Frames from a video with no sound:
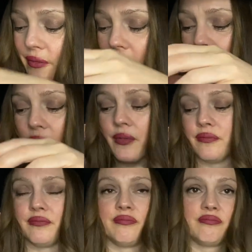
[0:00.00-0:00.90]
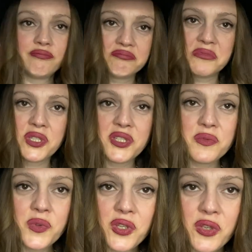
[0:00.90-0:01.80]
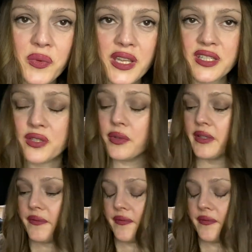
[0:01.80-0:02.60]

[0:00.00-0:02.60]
rainbow. Just work your way to it.